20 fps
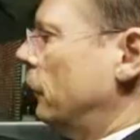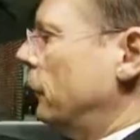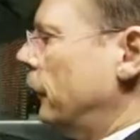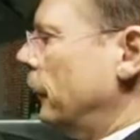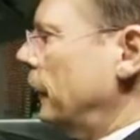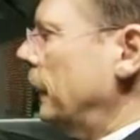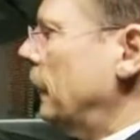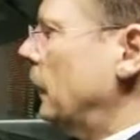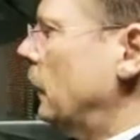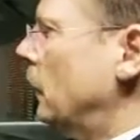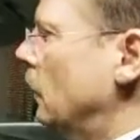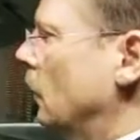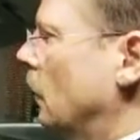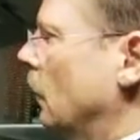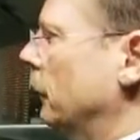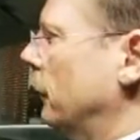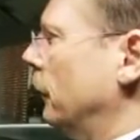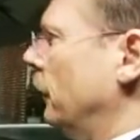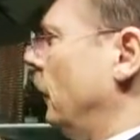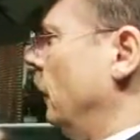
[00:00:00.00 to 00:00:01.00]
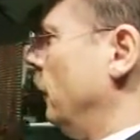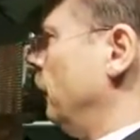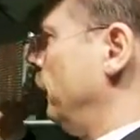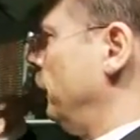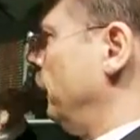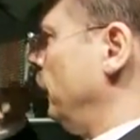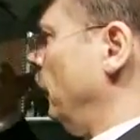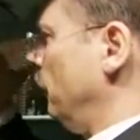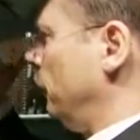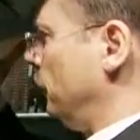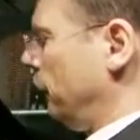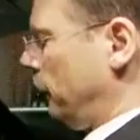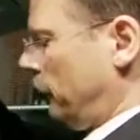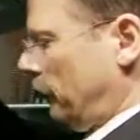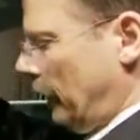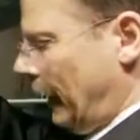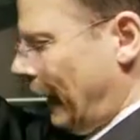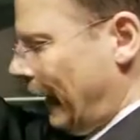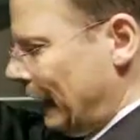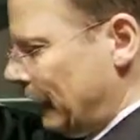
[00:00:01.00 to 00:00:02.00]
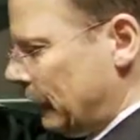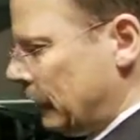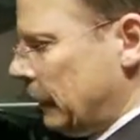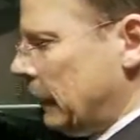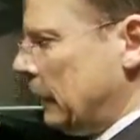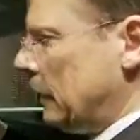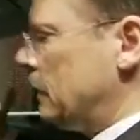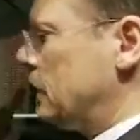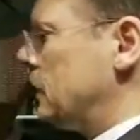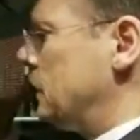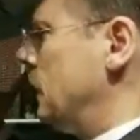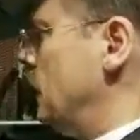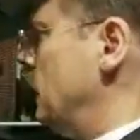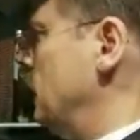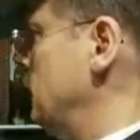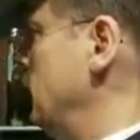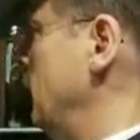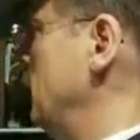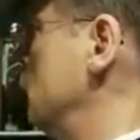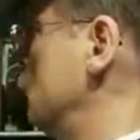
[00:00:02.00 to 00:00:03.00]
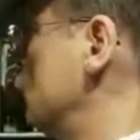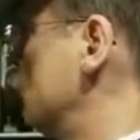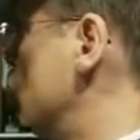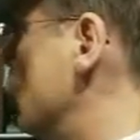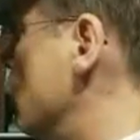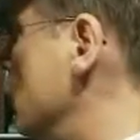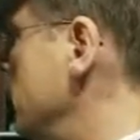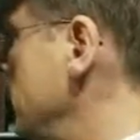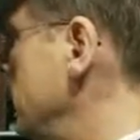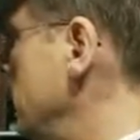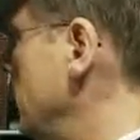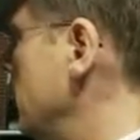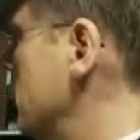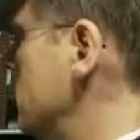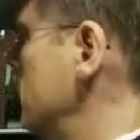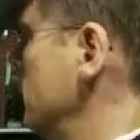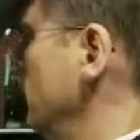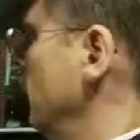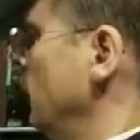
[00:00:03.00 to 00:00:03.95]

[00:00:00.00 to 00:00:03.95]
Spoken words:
feel of lightness and roominess.